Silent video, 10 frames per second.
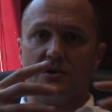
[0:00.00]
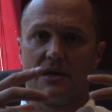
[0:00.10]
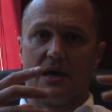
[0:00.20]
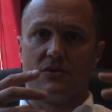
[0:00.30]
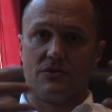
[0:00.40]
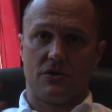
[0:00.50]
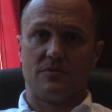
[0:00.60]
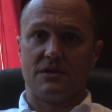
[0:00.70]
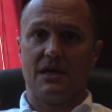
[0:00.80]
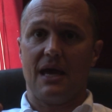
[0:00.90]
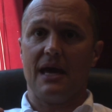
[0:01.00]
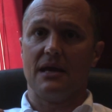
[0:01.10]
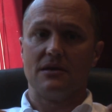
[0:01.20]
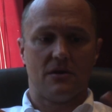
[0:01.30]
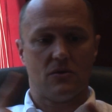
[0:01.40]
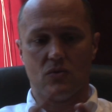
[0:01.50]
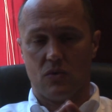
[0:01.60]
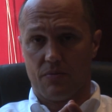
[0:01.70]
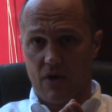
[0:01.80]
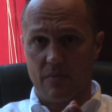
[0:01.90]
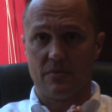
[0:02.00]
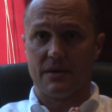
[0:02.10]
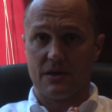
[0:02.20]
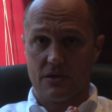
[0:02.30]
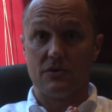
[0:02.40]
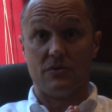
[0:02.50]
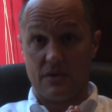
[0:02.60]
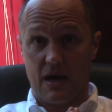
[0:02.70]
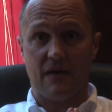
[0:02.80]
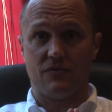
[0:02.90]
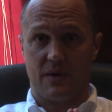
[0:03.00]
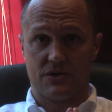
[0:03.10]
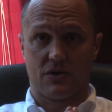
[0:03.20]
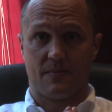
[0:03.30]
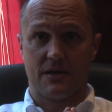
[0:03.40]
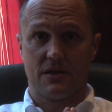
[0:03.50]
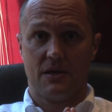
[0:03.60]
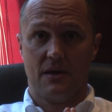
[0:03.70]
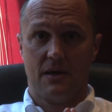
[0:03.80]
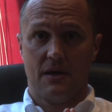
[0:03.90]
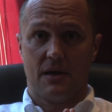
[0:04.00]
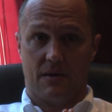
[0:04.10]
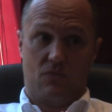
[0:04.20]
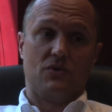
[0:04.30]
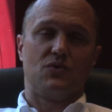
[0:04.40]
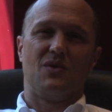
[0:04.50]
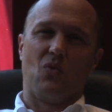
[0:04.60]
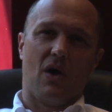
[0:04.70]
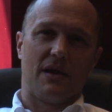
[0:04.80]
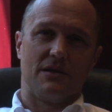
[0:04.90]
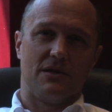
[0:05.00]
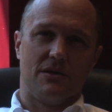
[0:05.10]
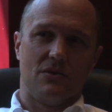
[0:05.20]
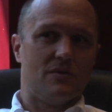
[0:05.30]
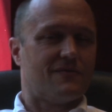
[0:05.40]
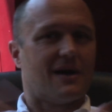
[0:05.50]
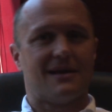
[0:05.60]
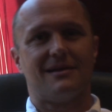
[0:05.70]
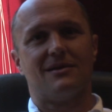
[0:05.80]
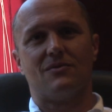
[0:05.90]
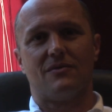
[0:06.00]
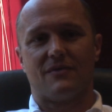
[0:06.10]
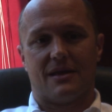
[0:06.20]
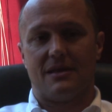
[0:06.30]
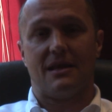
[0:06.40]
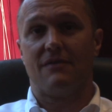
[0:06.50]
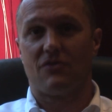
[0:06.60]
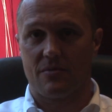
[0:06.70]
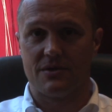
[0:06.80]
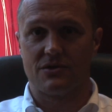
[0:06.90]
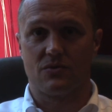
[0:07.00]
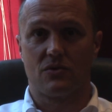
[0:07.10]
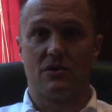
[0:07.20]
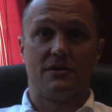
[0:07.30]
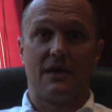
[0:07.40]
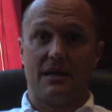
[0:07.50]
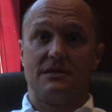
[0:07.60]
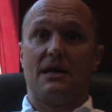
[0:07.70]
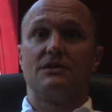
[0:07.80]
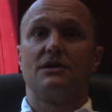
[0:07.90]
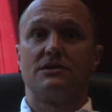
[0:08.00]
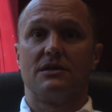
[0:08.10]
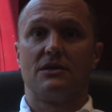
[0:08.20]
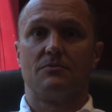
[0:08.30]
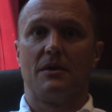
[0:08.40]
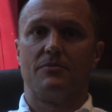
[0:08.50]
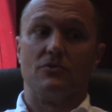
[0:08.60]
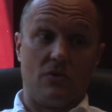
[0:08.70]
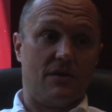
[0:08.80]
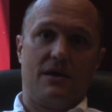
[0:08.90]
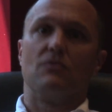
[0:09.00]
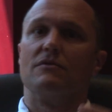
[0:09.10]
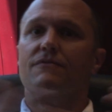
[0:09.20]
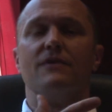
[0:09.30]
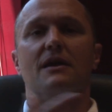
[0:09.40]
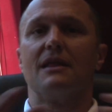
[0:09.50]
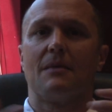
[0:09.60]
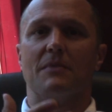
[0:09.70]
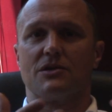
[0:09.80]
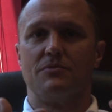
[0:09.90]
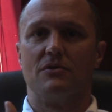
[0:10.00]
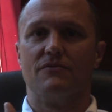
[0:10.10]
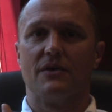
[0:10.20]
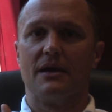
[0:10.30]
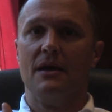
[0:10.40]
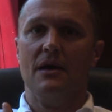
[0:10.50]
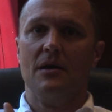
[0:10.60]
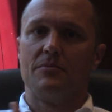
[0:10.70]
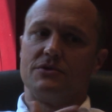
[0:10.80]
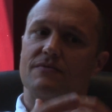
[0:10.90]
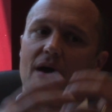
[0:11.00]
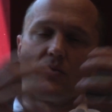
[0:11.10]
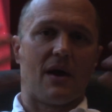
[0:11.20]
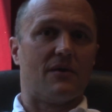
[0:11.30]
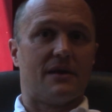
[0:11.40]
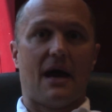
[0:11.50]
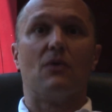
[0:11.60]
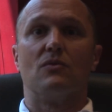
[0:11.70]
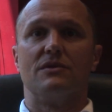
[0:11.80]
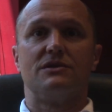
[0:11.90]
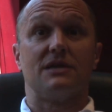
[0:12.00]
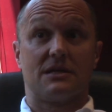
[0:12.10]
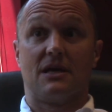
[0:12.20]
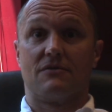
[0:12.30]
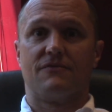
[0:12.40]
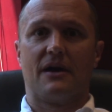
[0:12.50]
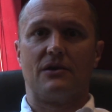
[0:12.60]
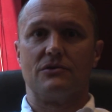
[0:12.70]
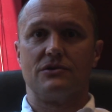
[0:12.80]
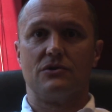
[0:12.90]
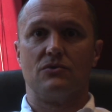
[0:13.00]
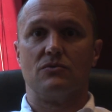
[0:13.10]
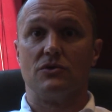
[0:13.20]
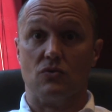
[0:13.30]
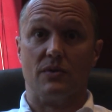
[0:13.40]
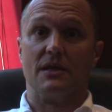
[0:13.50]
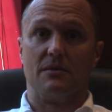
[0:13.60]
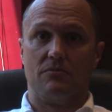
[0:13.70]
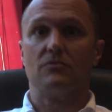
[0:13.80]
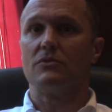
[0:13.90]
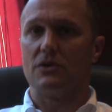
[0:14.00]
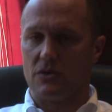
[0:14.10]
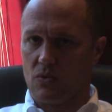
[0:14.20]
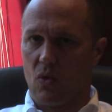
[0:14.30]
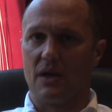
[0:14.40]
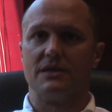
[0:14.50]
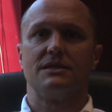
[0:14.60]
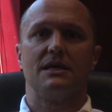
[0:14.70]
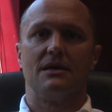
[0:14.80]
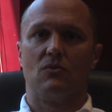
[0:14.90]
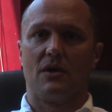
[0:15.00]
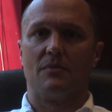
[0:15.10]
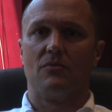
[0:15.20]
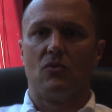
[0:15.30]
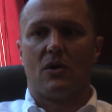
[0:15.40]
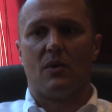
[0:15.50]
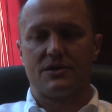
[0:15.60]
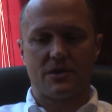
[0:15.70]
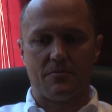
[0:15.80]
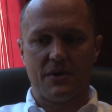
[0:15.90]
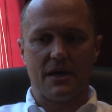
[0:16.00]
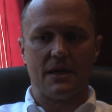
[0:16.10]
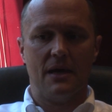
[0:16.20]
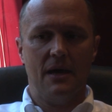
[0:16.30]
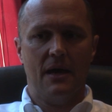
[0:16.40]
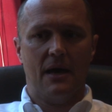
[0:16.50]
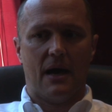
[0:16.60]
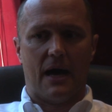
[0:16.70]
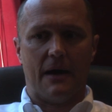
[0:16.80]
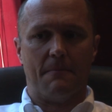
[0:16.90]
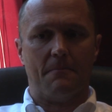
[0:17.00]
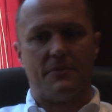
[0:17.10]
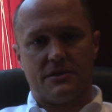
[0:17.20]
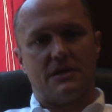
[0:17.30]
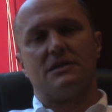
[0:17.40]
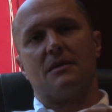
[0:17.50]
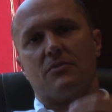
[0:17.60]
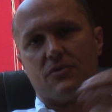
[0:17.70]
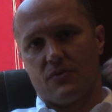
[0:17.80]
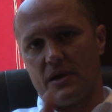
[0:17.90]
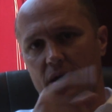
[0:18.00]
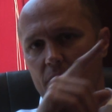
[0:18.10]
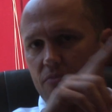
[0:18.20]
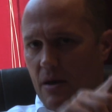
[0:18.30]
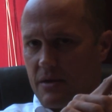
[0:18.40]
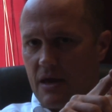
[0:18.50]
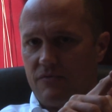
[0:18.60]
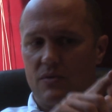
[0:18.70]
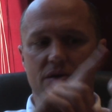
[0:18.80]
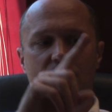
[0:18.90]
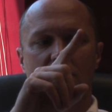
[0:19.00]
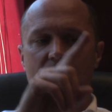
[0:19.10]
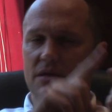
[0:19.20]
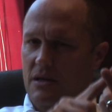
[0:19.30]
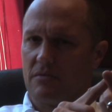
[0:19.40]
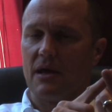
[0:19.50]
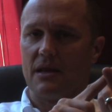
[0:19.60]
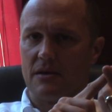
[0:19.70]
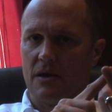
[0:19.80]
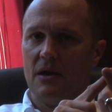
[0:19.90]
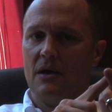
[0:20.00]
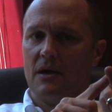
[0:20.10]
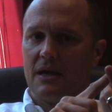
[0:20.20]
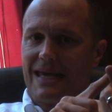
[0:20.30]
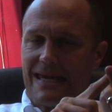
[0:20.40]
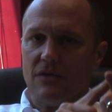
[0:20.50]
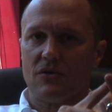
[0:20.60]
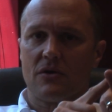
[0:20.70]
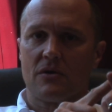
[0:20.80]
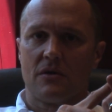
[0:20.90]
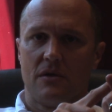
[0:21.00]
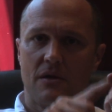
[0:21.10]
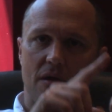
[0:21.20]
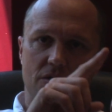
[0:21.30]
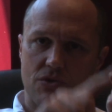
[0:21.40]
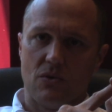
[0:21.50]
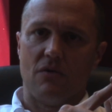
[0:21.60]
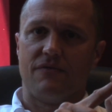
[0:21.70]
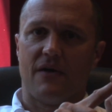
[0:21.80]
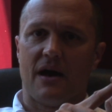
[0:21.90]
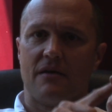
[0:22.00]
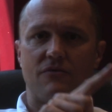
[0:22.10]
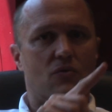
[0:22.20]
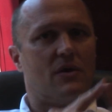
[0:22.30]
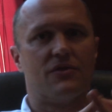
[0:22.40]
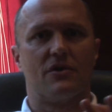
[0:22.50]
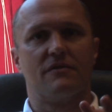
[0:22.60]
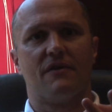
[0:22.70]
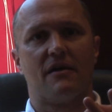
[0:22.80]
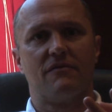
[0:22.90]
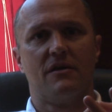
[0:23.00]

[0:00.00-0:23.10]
together in terms of the 8, will probably include a heavyweight tournament. Which we wanted to do. We've got the Dave Hermans of the world, and the Eddie Sanchez, and other people who I think would fit into that mix beautifully. But you've got to round it out with 6 other fighters who you really you want to see and want to watch compete. But season number 3, probably a heavyweight tournament, and either 205 or 135,